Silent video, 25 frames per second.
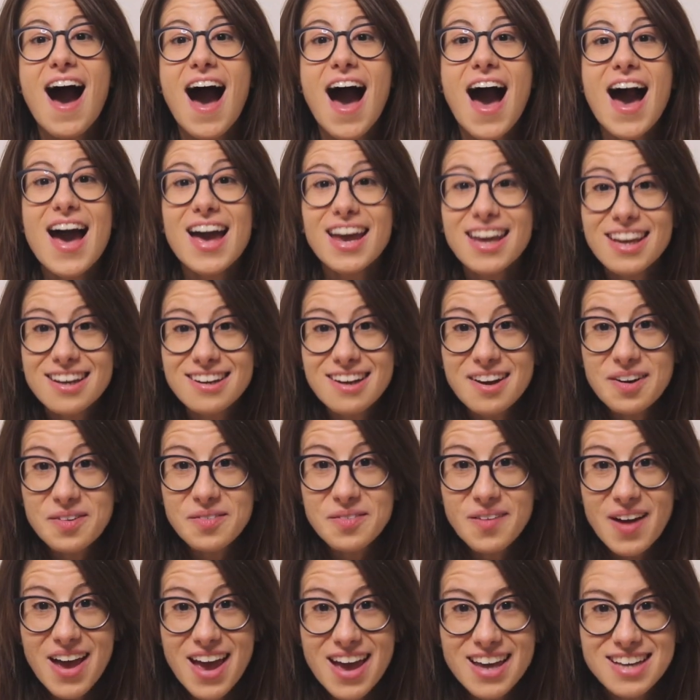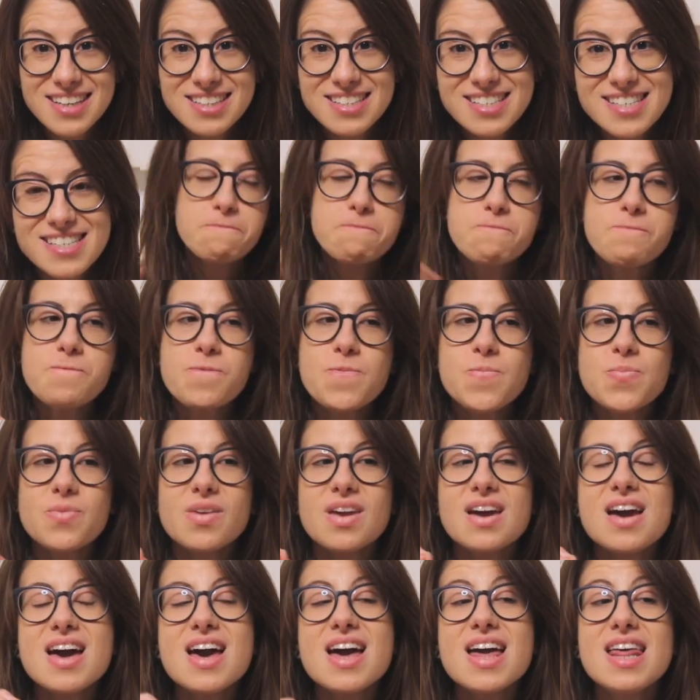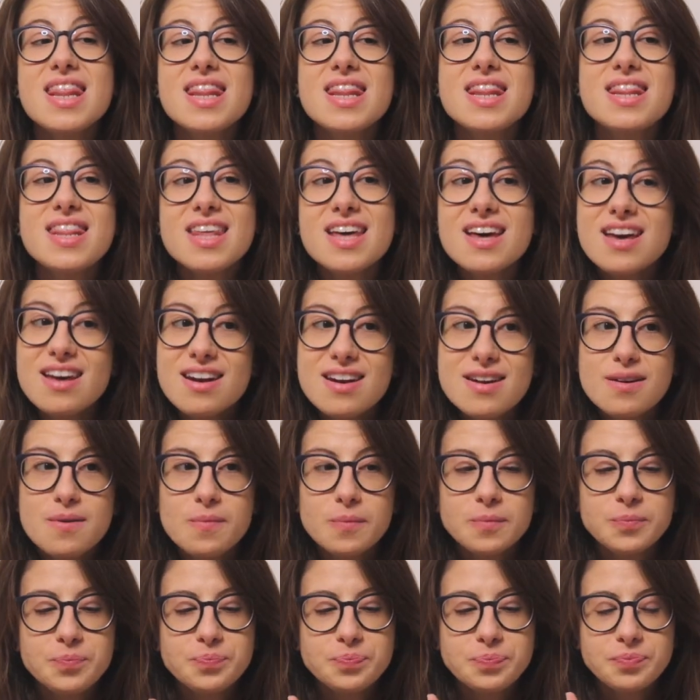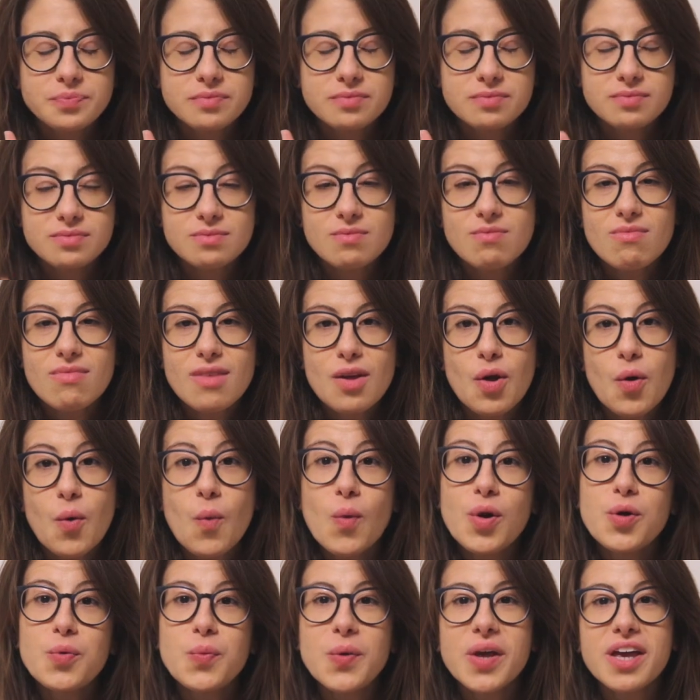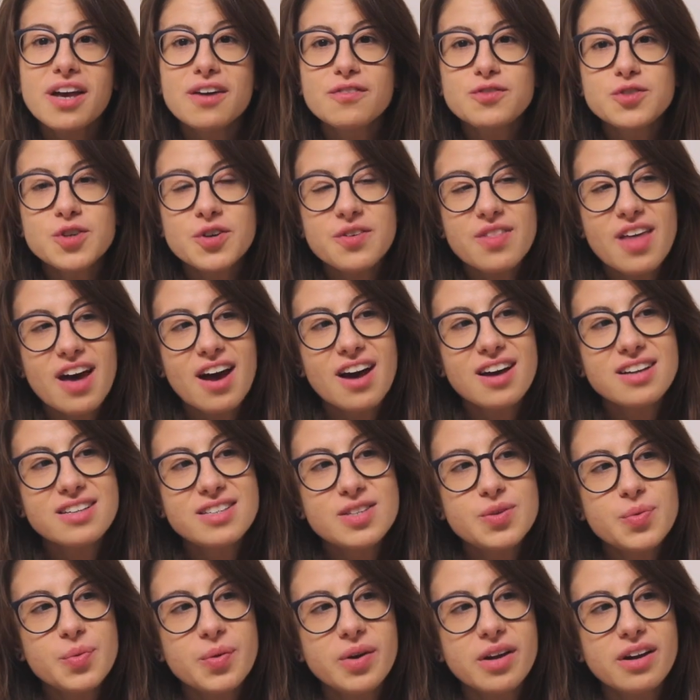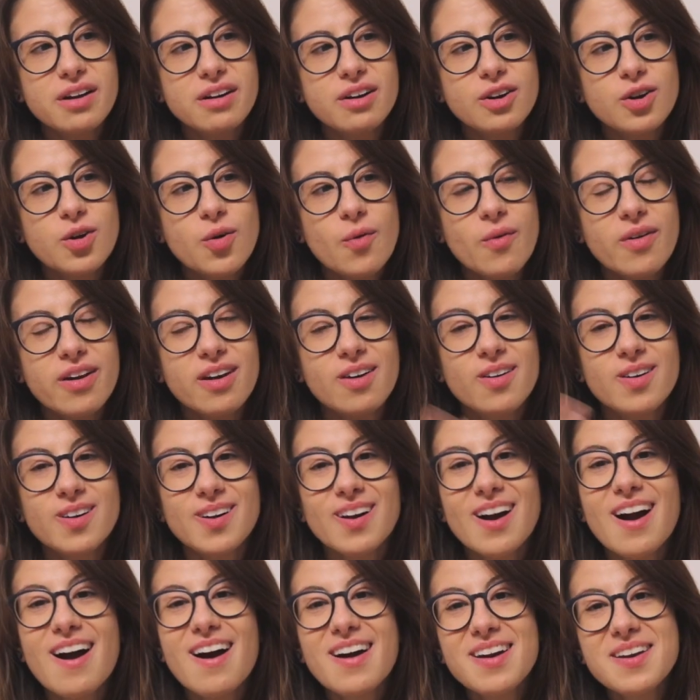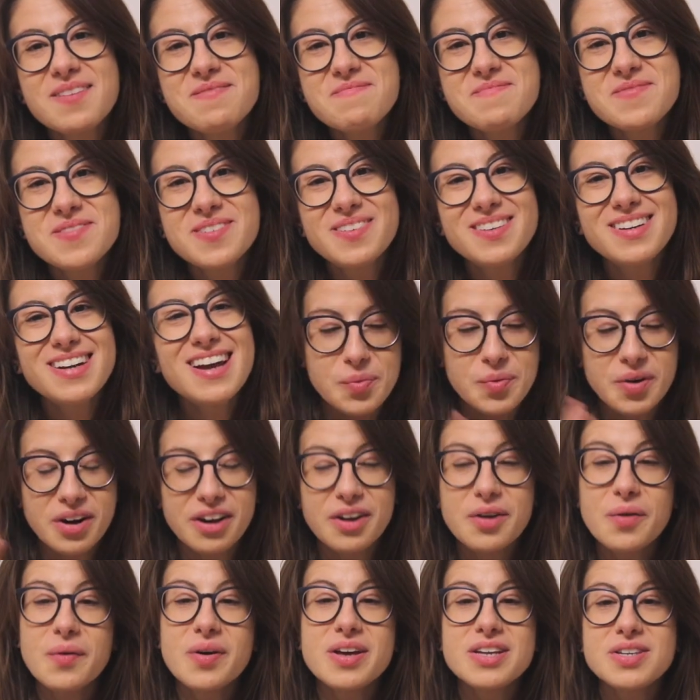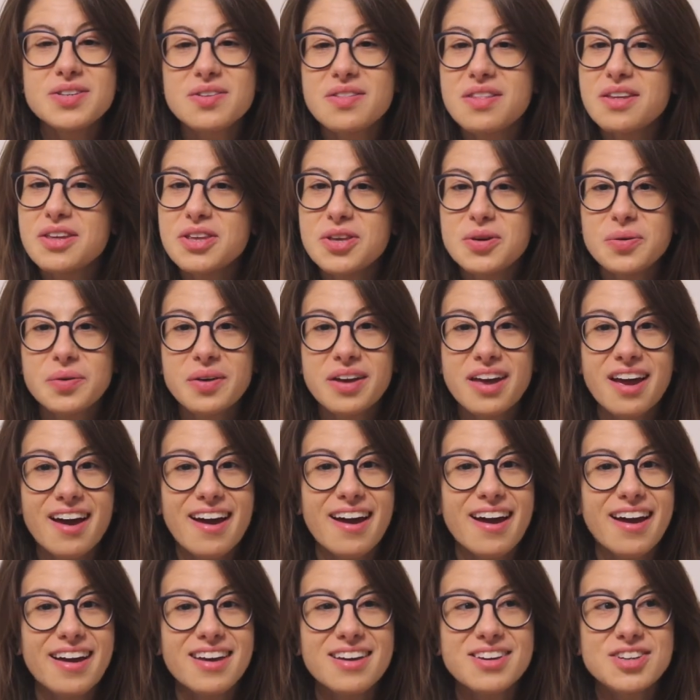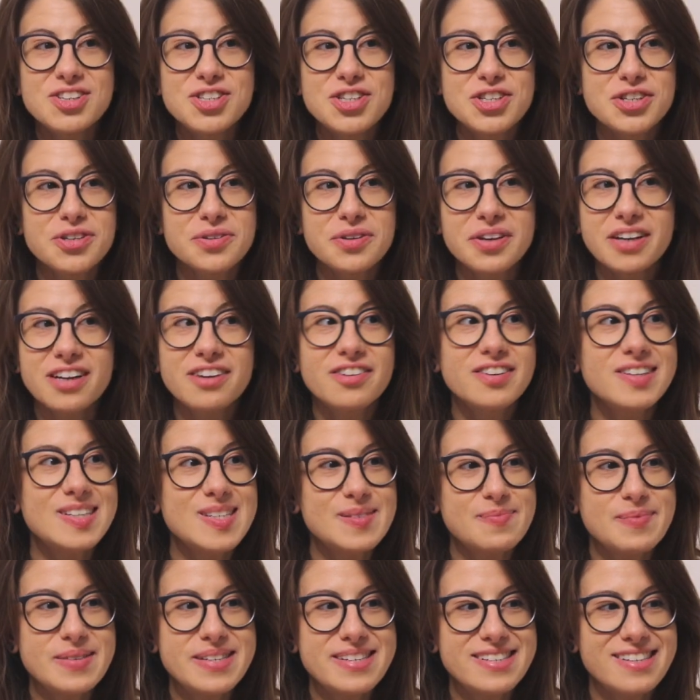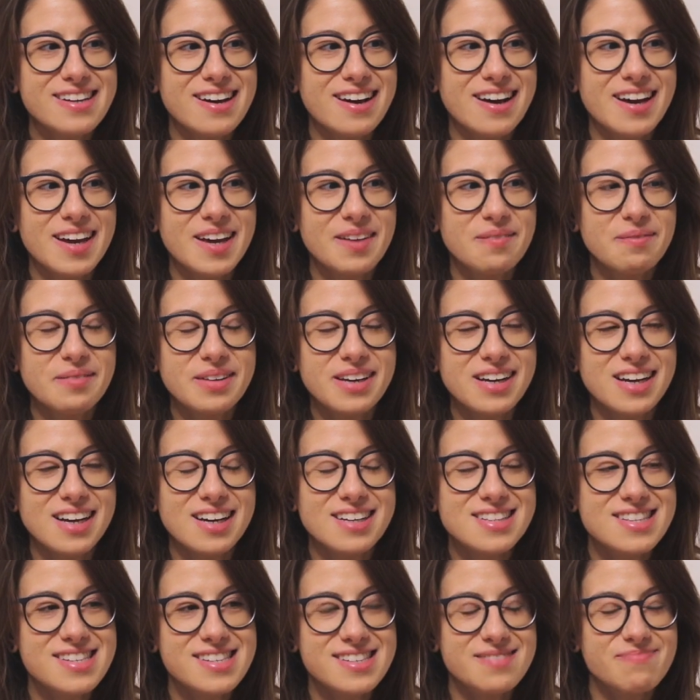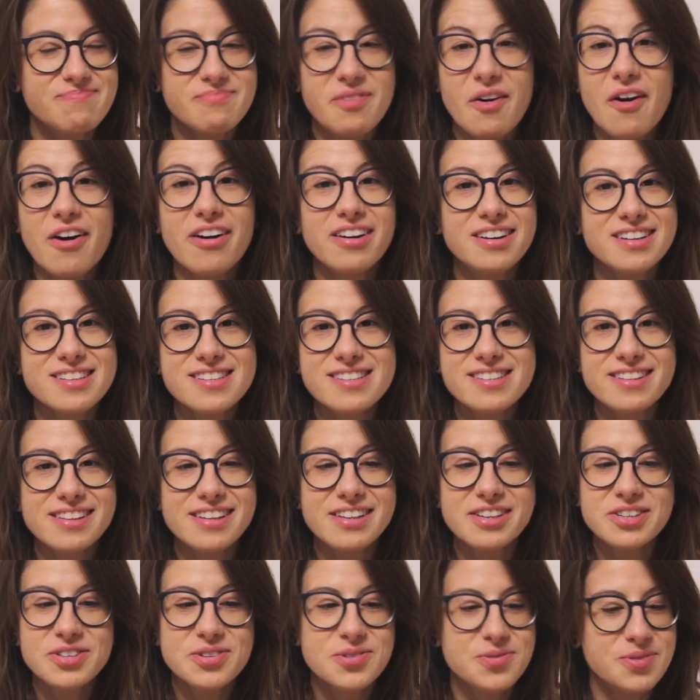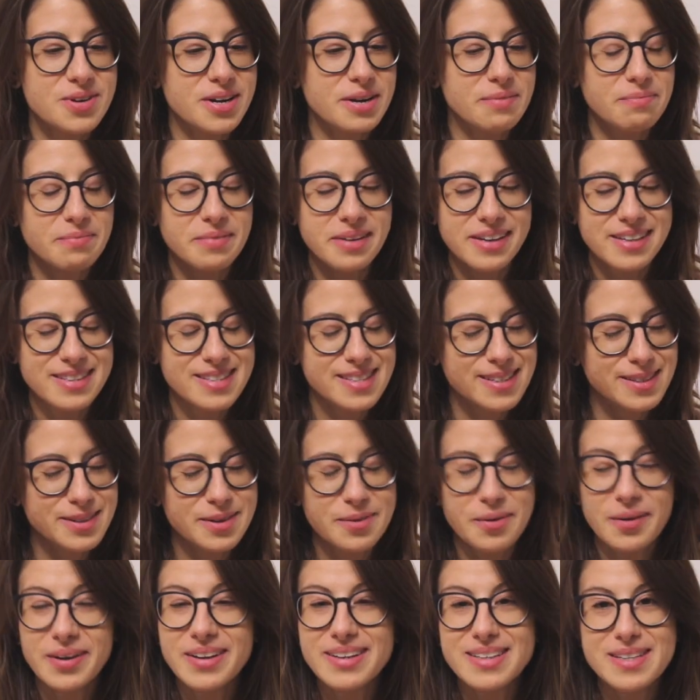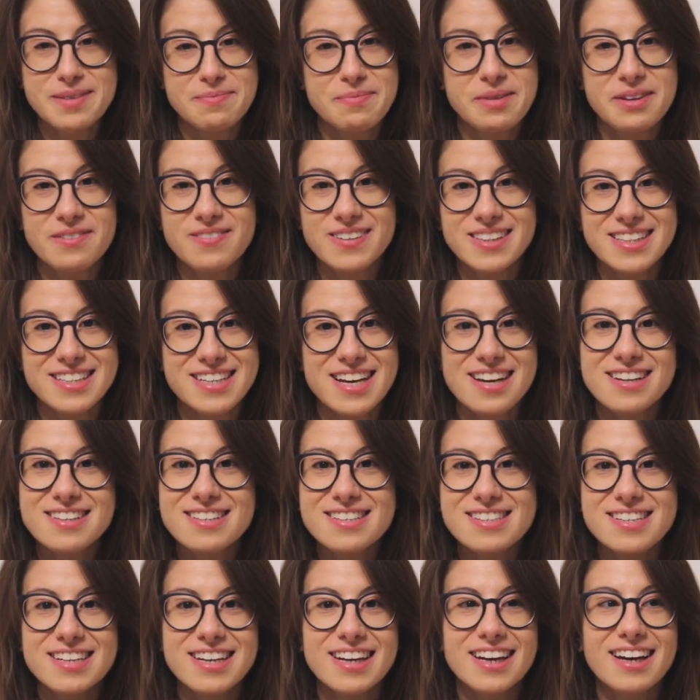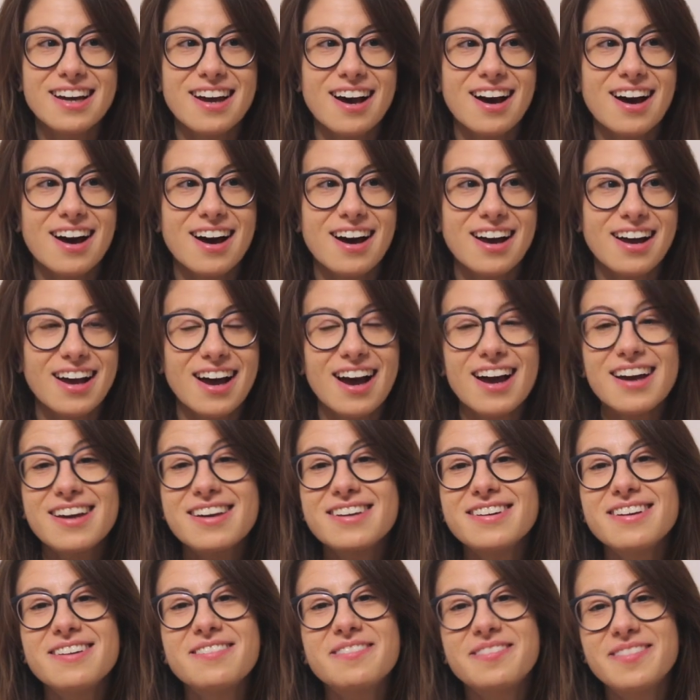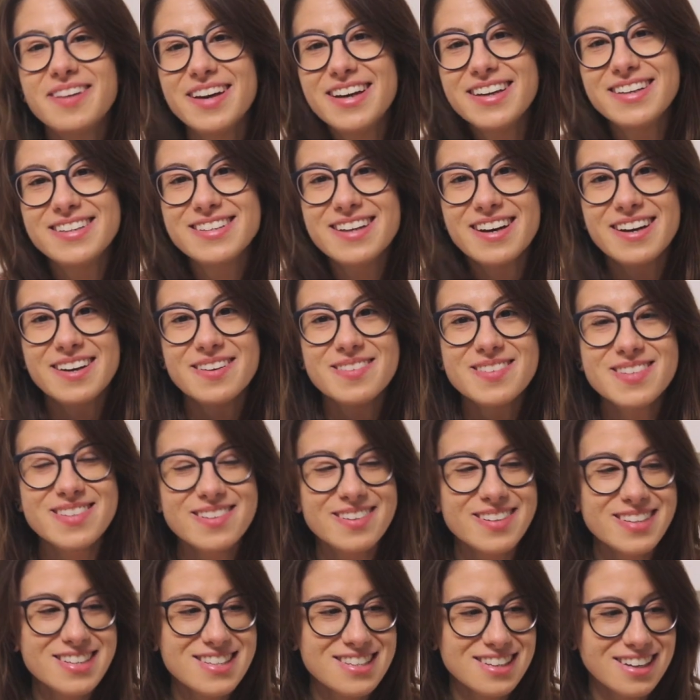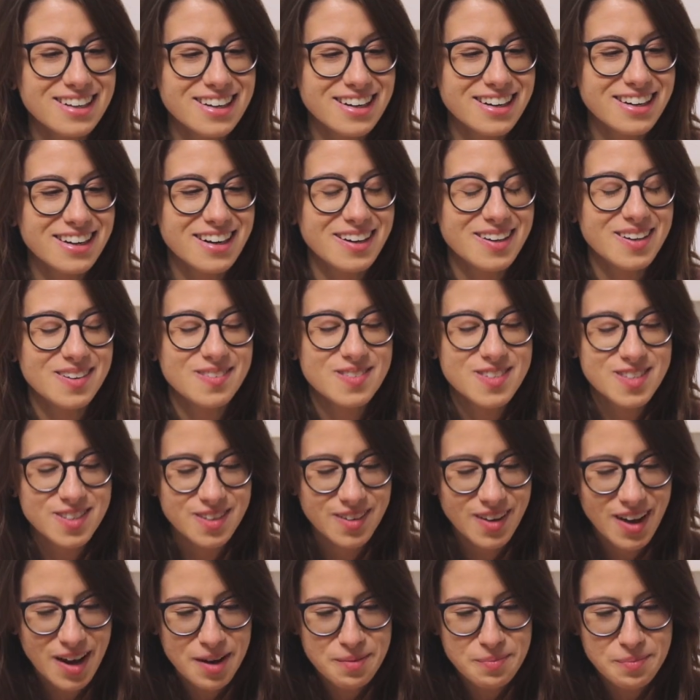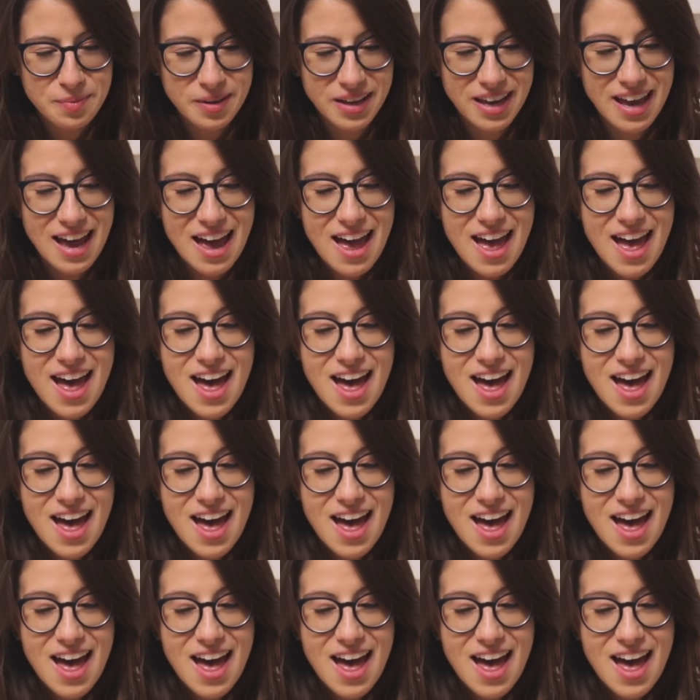I cannot wait! And then, 1 week after that, we are going on our honeymoon. We're going to the UK during Christmas time. It's honestly a dream. It's going to be fantastic. I cannot wait. I am so excited. I am so happy.